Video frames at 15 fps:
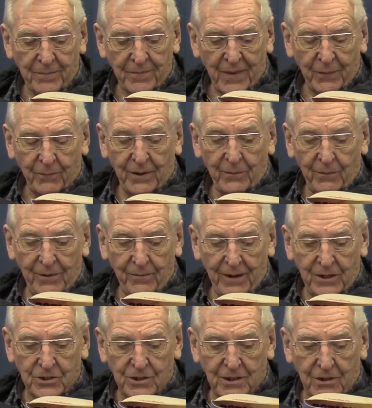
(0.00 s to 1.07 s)
When we
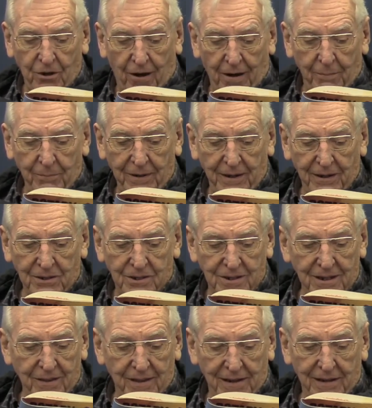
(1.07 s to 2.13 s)
reached the top, we could
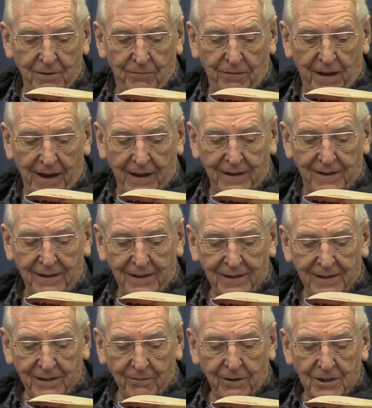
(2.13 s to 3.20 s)
see that, in fact,
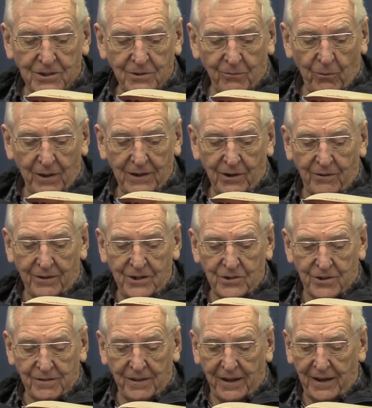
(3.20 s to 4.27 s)
it wasn't one
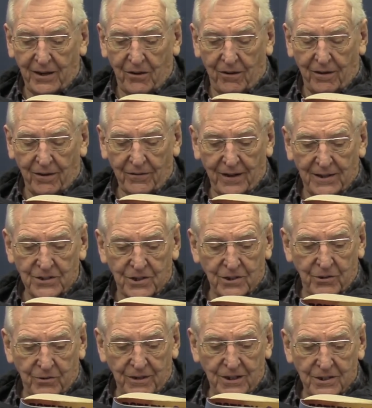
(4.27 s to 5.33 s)
creature that had colonized the
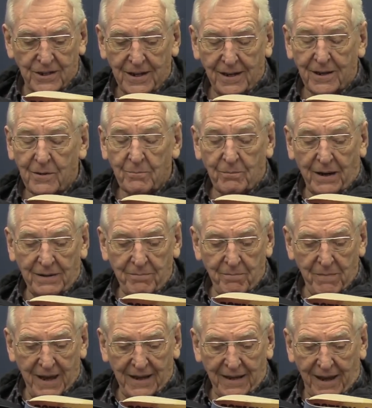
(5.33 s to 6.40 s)
trees, but
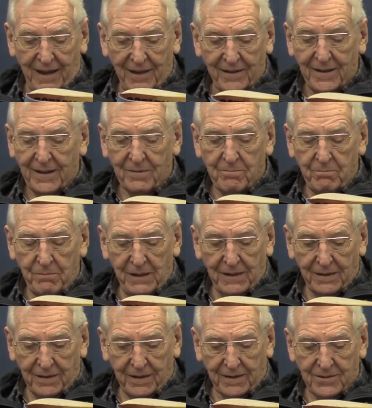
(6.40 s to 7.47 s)
many,
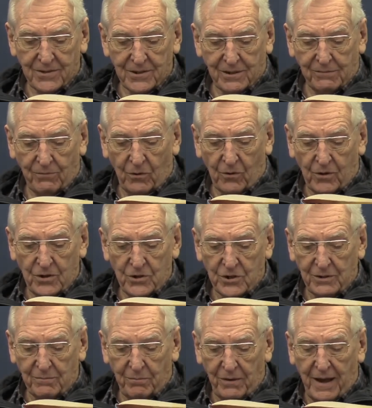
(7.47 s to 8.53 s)
millions of orange
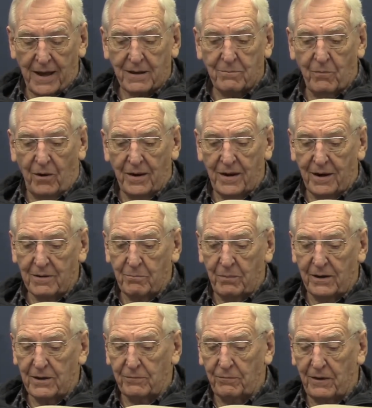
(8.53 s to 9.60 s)
and black monarch
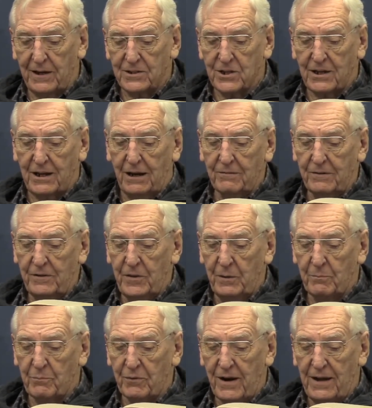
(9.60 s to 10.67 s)
butterflies covered the
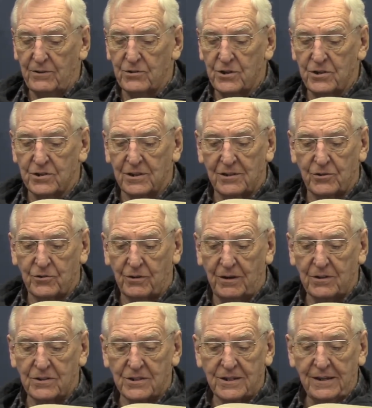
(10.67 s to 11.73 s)
branches and
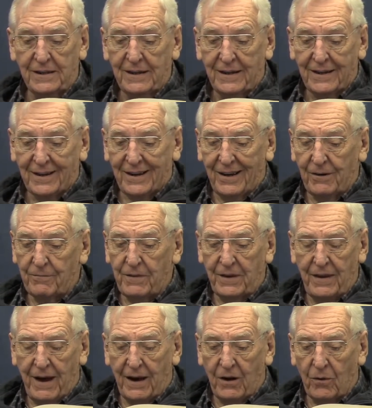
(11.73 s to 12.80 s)
trunks of the
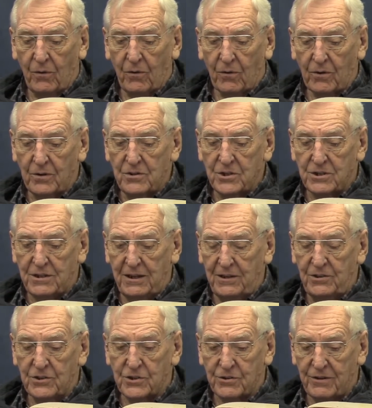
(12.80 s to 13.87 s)
now
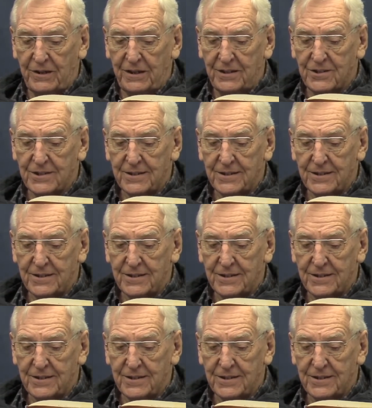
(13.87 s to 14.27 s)
orange-tinged trees.